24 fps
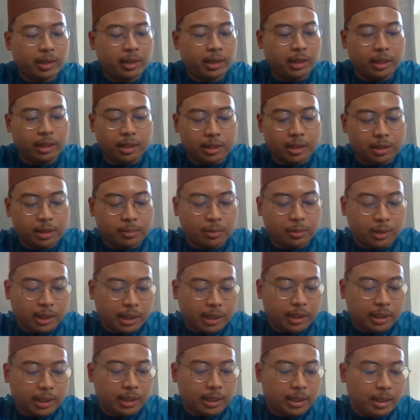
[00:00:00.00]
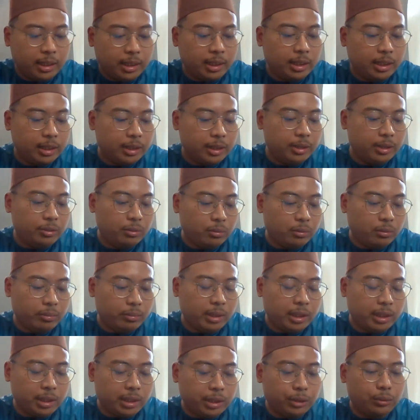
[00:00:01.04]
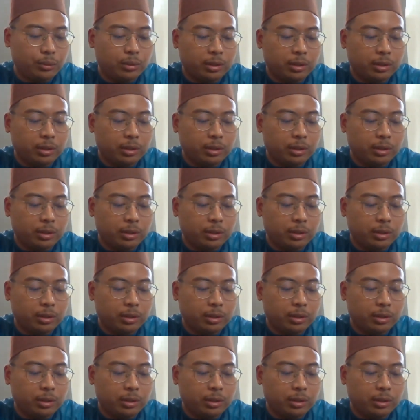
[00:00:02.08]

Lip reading: That is more likely to make you